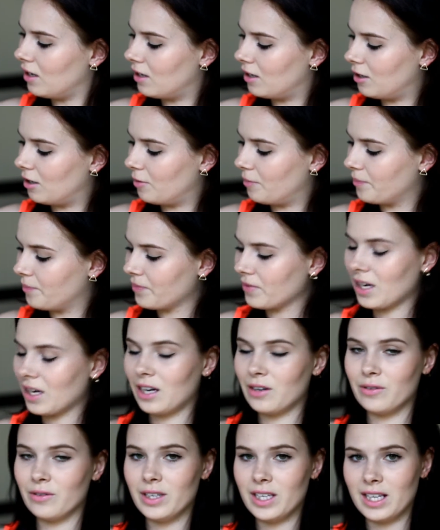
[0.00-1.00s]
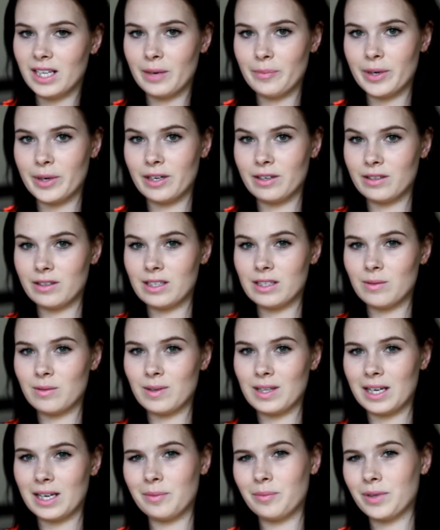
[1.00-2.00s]
I really like pairing this
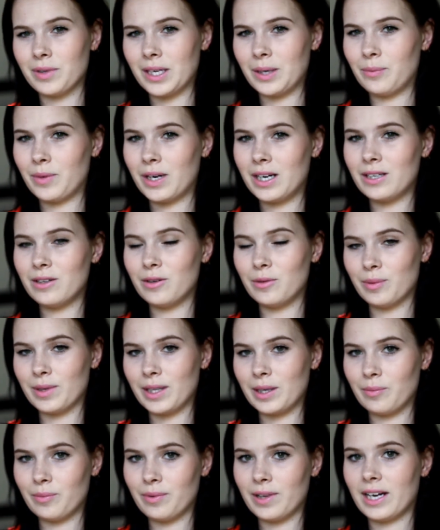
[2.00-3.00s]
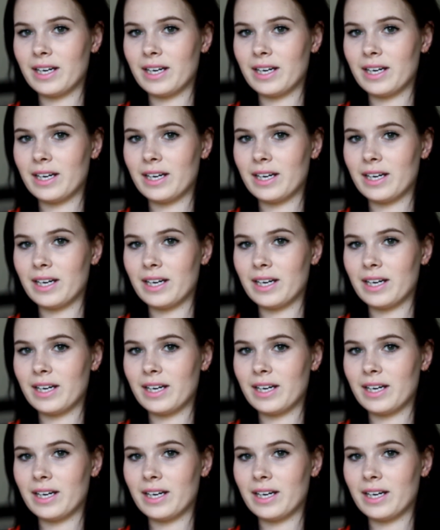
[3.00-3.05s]
with like plain white or plain